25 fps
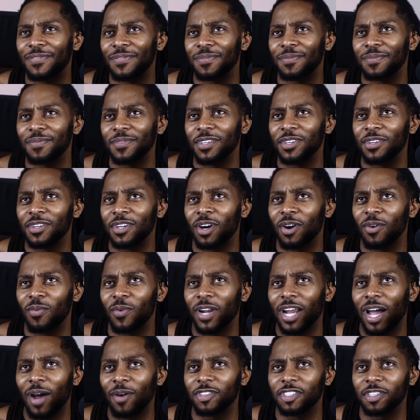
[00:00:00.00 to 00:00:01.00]
when
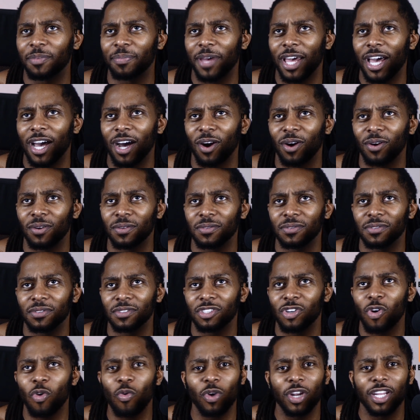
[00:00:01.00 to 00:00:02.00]
I was about
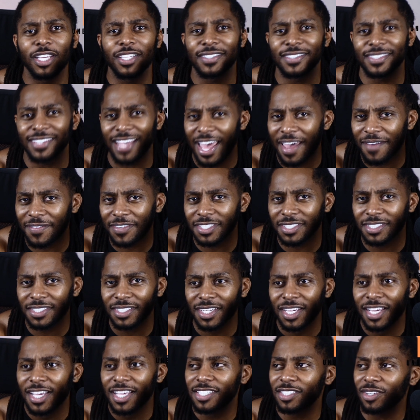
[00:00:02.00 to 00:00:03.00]
27.
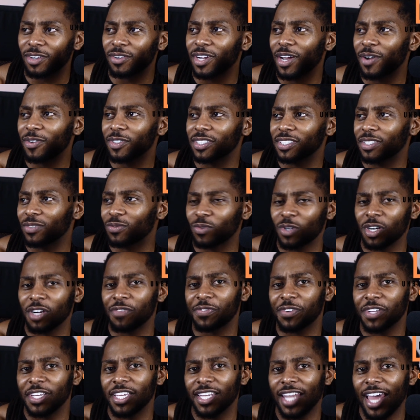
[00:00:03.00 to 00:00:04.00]
So that was
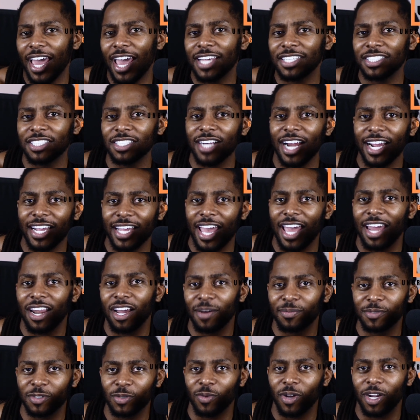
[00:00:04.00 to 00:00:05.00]
roughly last year. I got
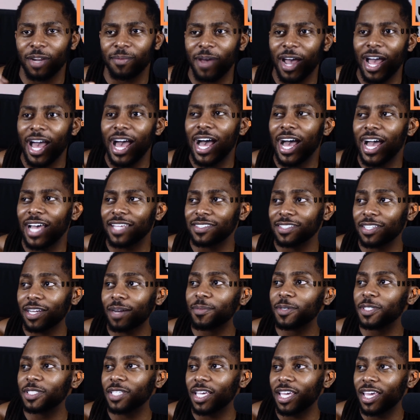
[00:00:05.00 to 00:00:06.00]
up to one of my highest
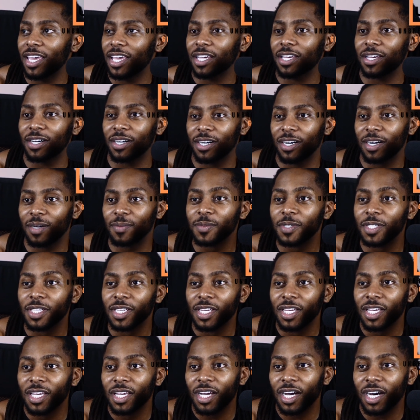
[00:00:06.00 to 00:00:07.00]
numbers of income,
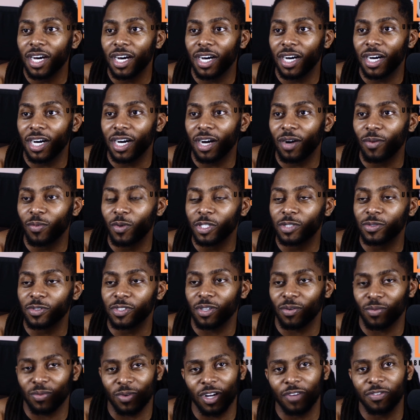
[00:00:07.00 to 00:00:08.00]
which was
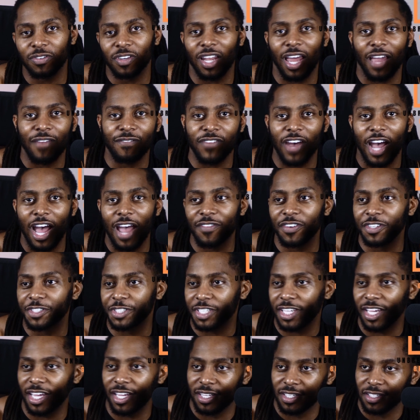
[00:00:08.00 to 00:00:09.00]
roughly like
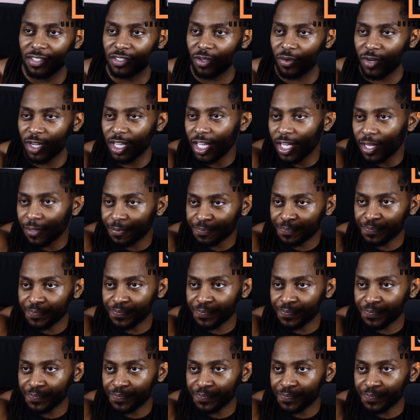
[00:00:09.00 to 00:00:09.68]
500K. So then